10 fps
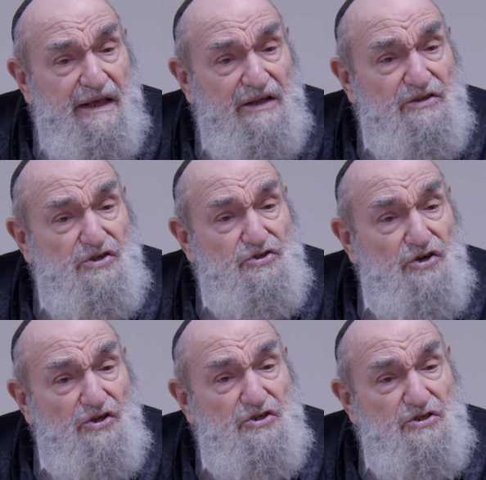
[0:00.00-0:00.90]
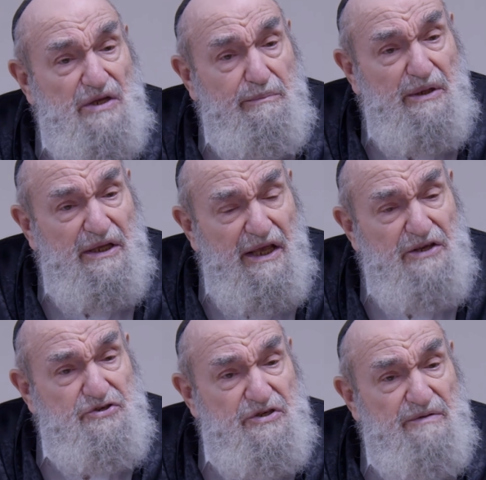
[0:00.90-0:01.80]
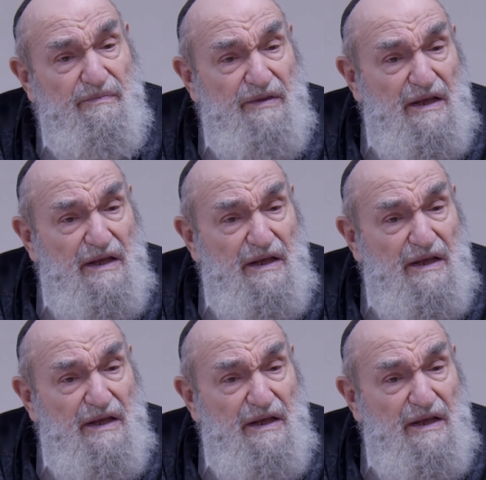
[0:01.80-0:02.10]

It's a judge's obligation